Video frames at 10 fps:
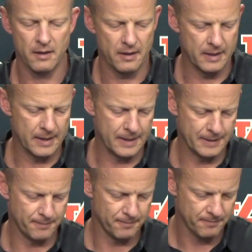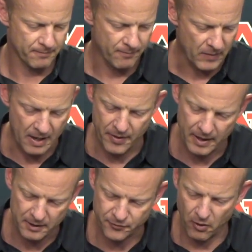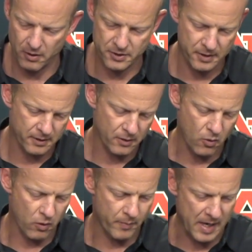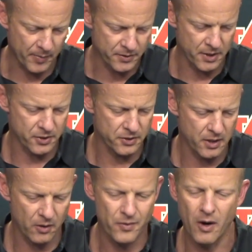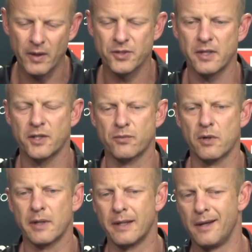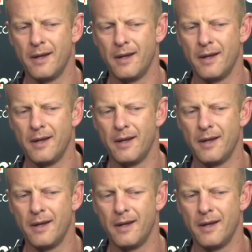Um, and then as far as the, the quarterback positions go, no, it's it's really